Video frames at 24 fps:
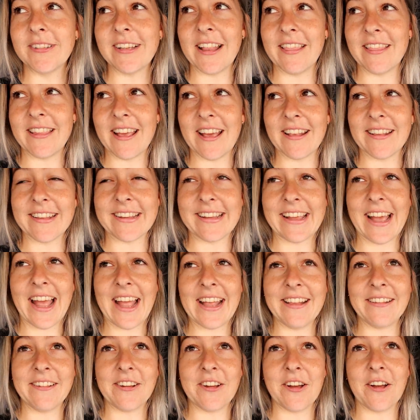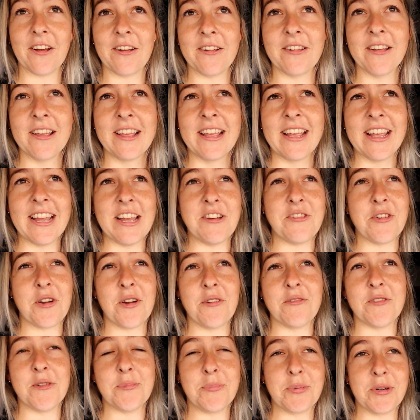10,000 k's ago. He
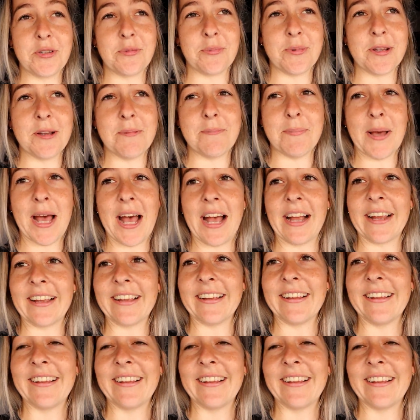drove to Brisbane and back.